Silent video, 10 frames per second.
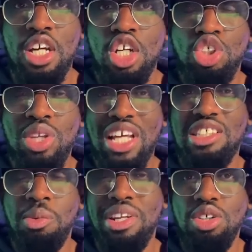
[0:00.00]
so that
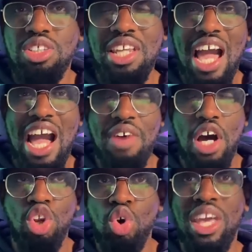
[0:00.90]
someone else can have a
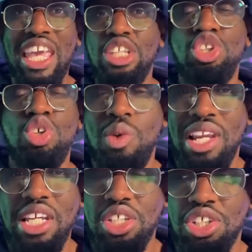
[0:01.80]
look into your
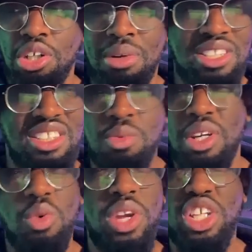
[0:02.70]
relationship and see where the weak